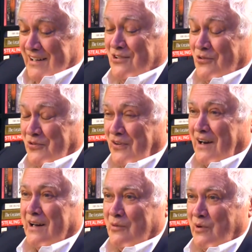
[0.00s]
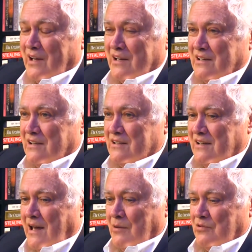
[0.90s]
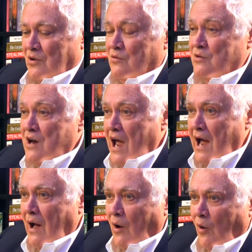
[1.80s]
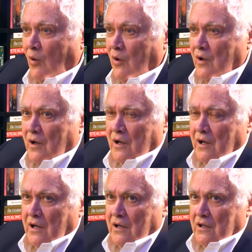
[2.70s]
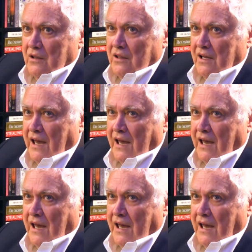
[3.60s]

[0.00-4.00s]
until finally we get to this cap. So now the